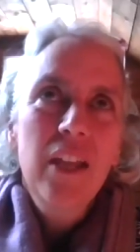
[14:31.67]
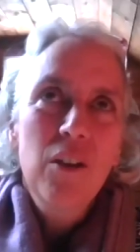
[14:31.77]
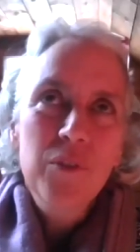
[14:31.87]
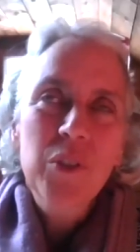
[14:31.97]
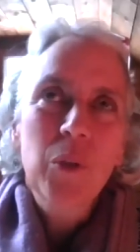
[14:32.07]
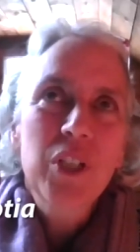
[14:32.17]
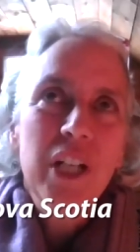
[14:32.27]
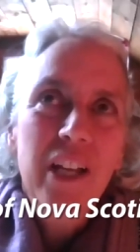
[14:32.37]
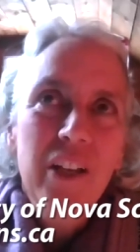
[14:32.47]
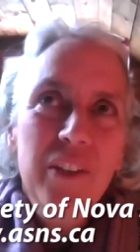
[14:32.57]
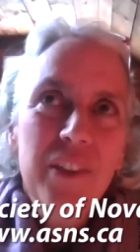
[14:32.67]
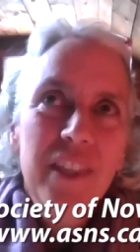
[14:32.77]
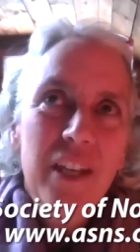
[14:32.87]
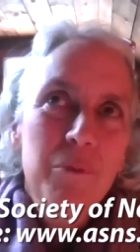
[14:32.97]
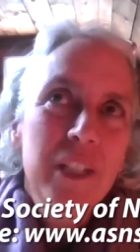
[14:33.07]
Nova Scotia Health.
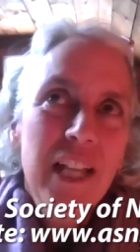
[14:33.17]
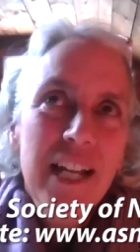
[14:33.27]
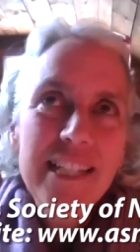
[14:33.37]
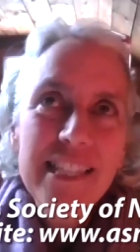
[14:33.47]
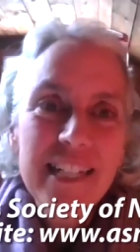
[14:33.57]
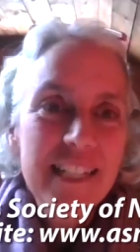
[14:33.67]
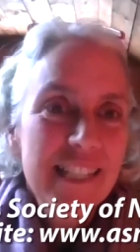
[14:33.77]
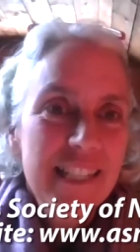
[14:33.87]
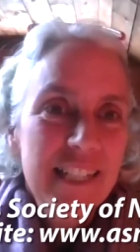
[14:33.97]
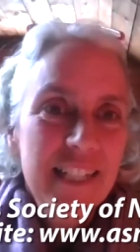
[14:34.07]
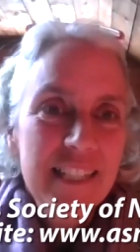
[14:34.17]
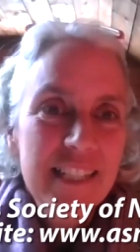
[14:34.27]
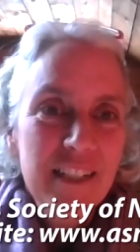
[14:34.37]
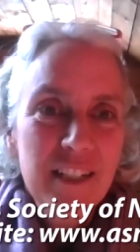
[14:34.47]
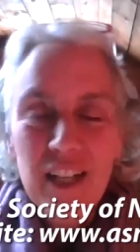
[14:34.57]
They realize that it's it's
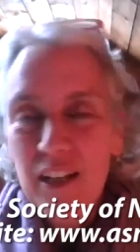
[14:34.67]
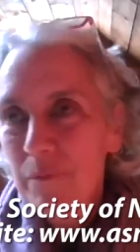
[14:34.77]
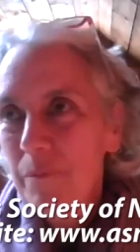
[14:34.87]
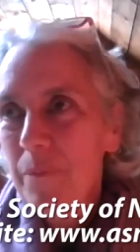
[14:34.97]
a, a